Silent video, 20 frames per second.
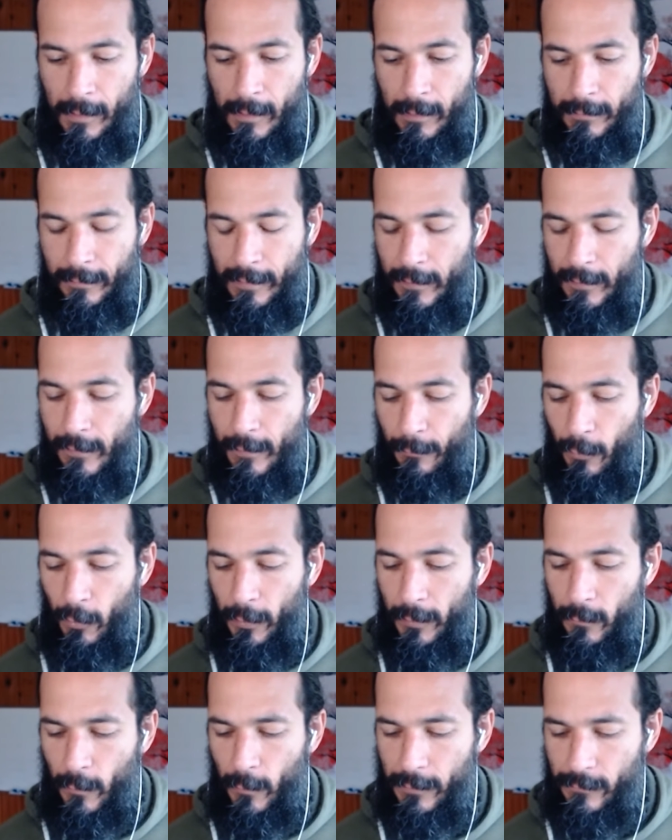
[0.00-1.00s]
there's a
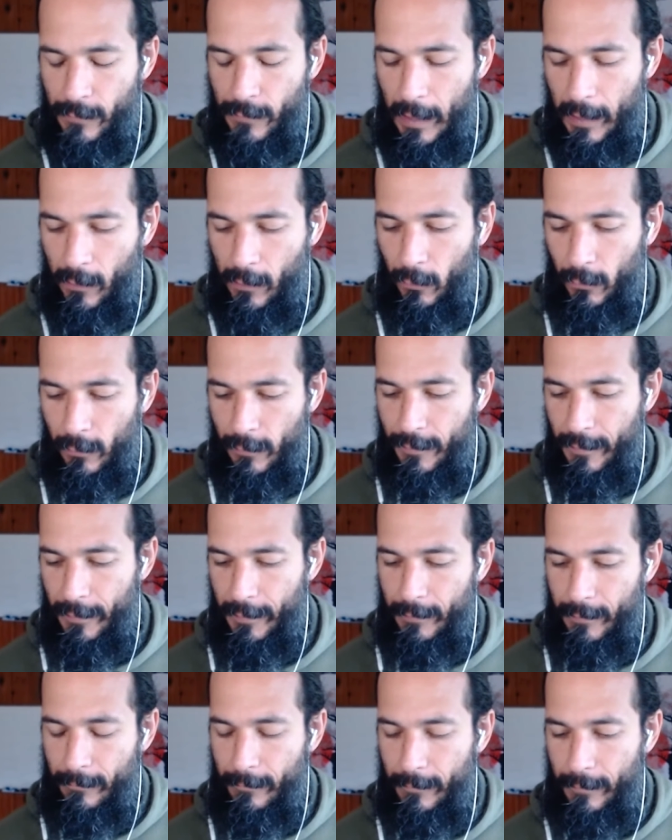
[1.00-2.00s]
point where Ra calls
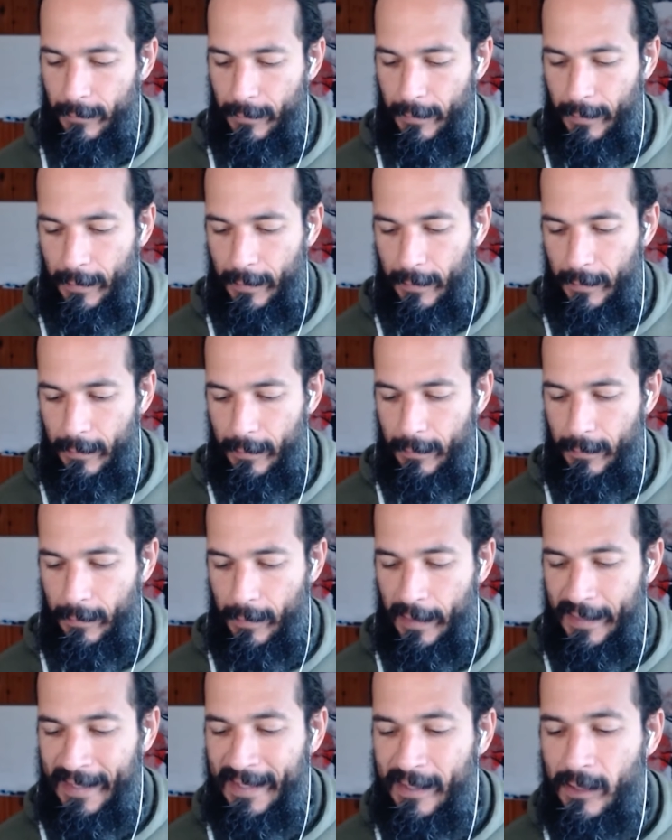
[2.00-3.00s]
it
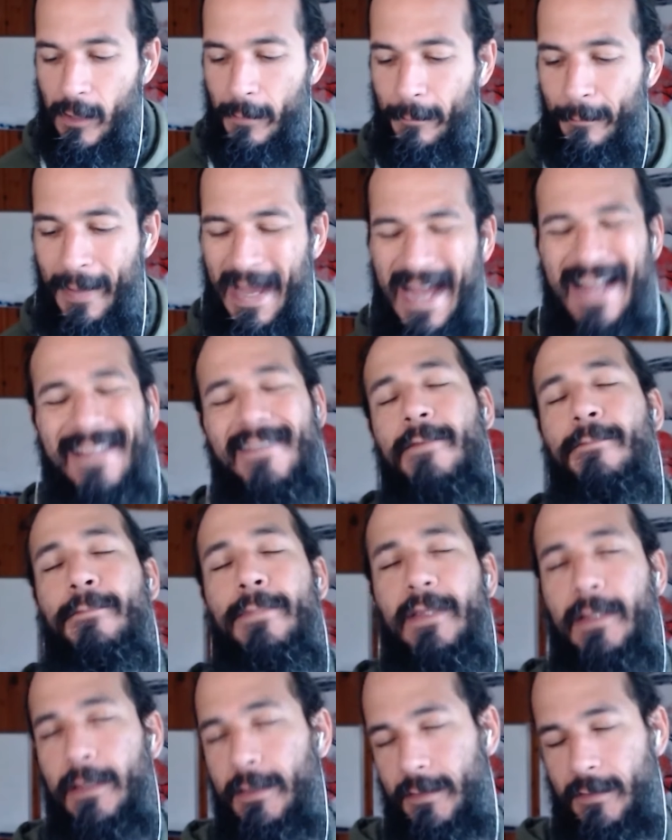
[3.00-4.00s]
an
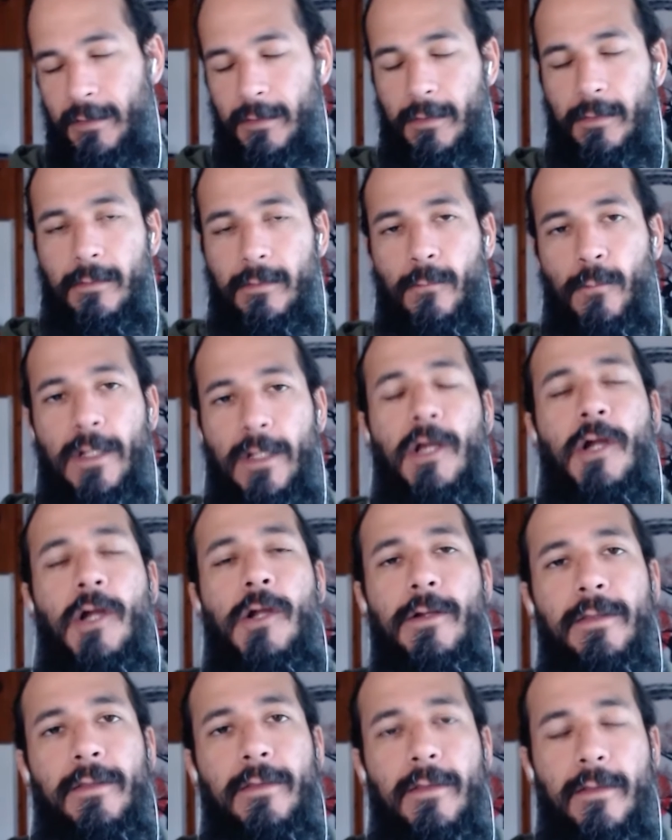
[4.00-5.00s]
incompatibility with
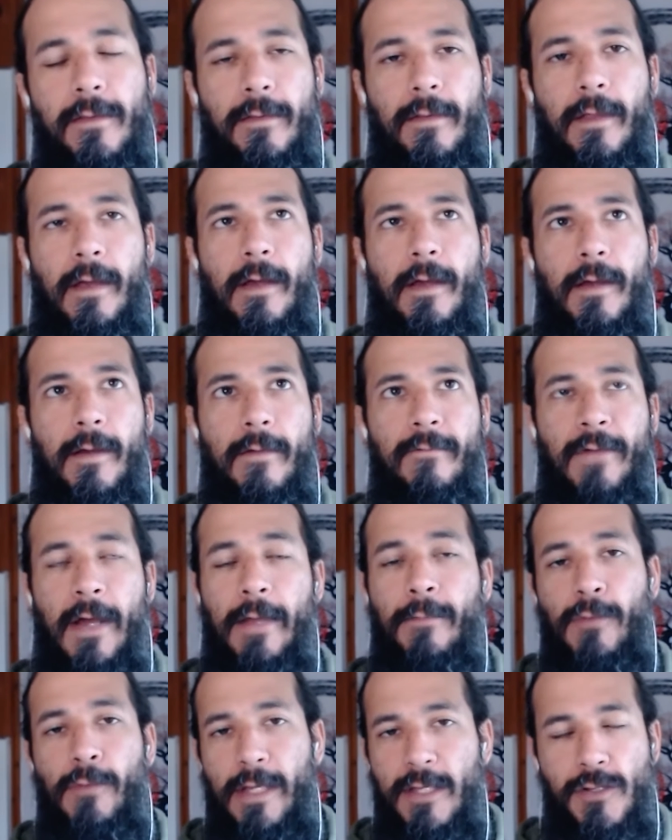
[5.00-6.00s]
current
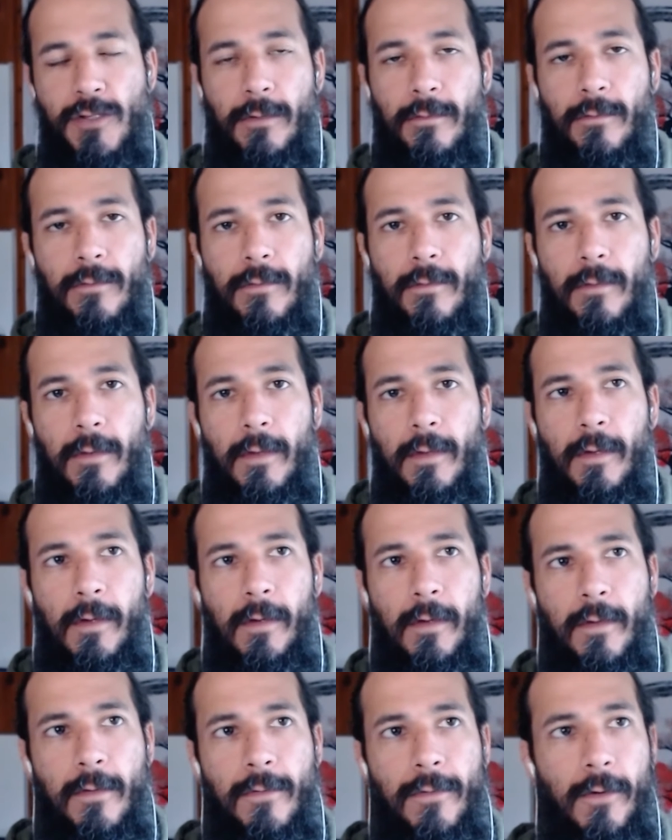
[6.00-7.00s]
vibrations.
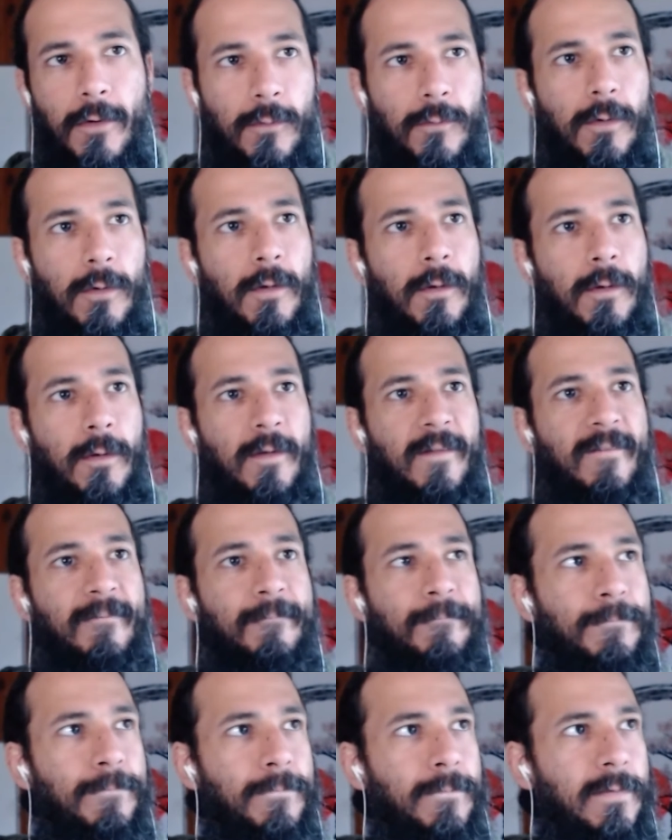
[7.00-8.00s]
So
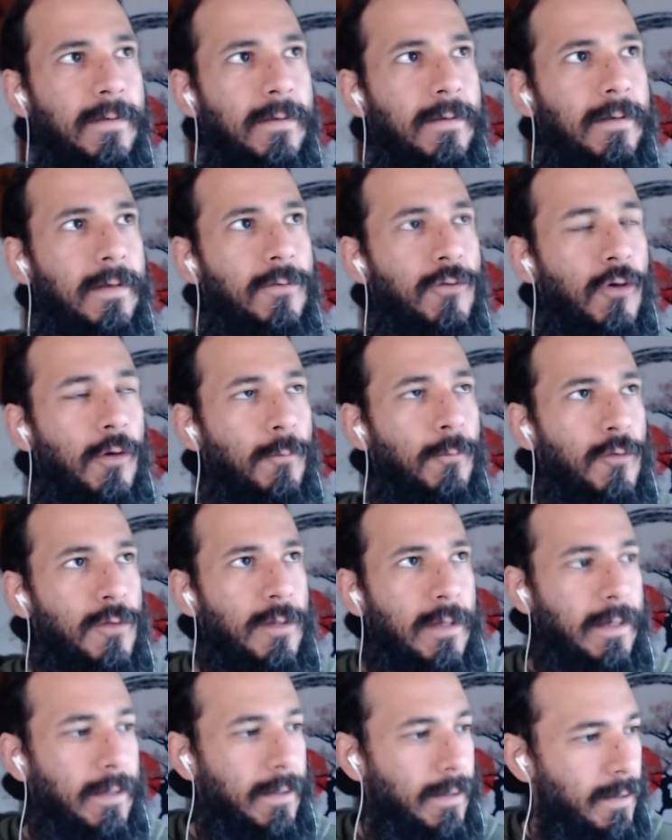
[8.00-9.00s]
it's almost
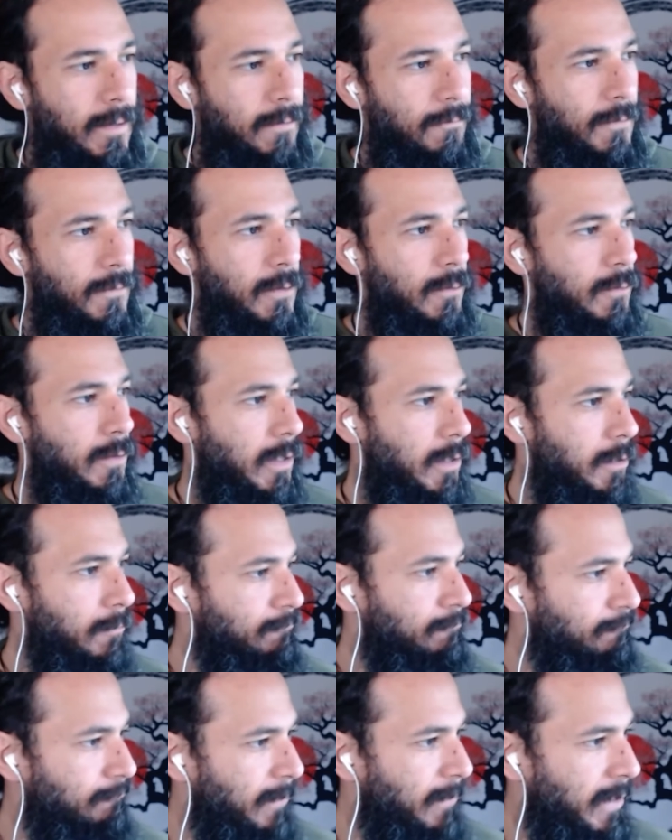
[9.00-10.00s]
like if you
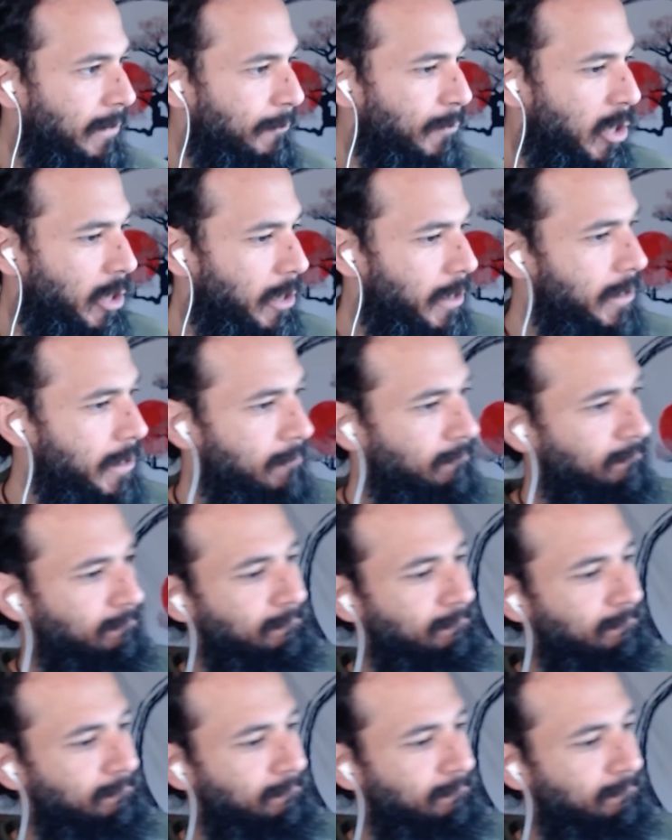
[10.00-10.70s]
are in a party,